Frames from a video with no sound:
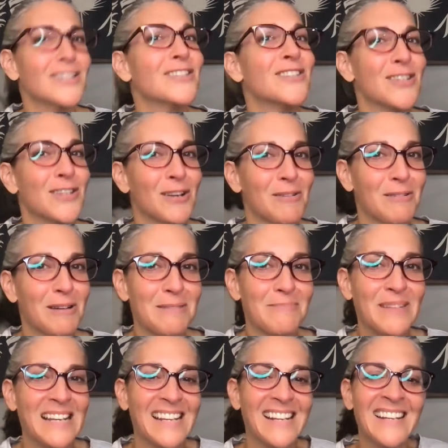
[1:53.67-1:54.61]
Do you know what I
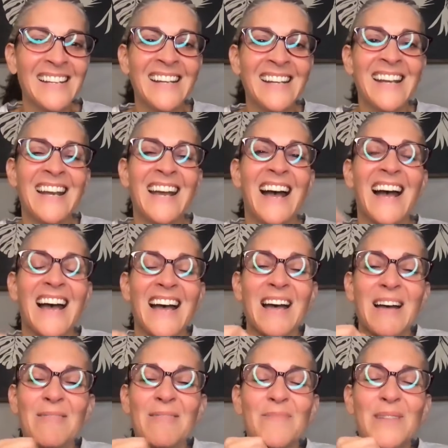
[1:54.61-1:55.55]
mean?
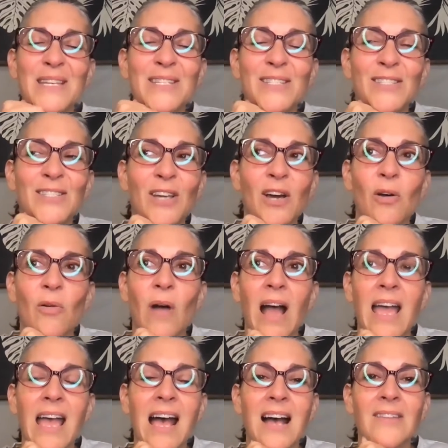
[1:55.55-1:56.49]
So
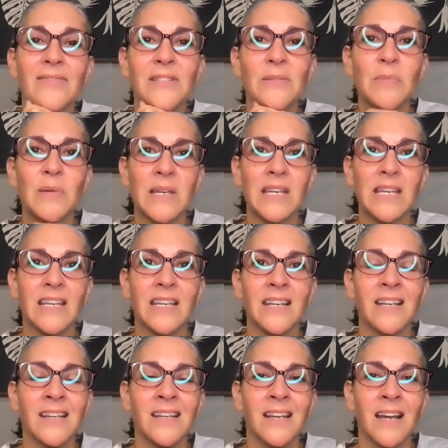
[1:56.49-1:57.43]
I
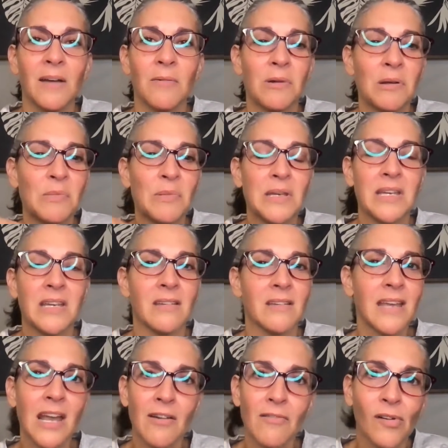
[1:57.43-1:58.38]
want to be
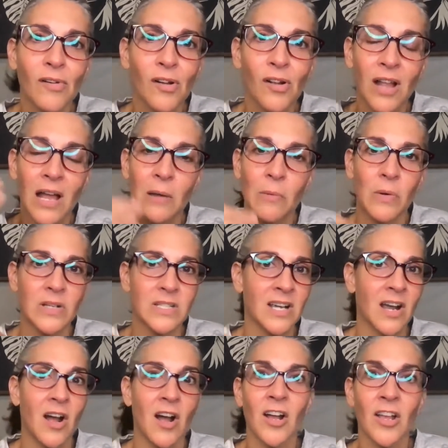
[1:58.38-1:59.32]
careful. I want to
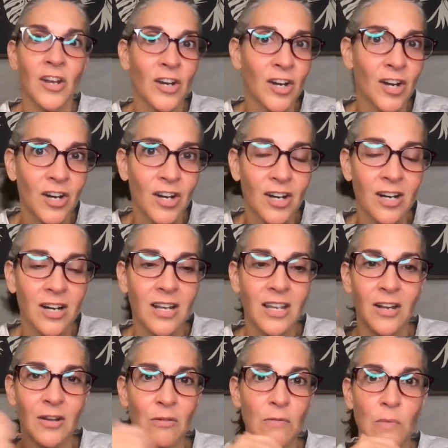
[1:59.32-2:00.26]
honor,
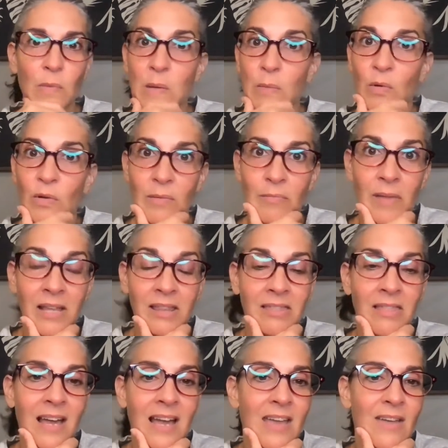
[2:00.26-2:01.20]
the people in my
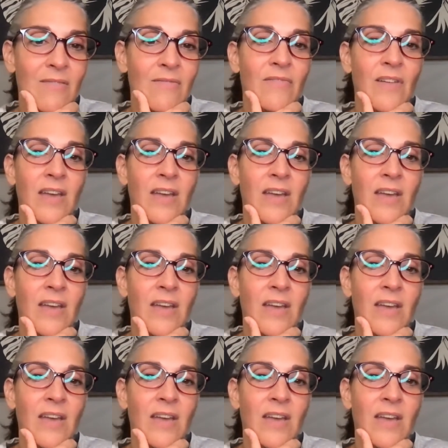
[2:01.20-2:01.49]
life.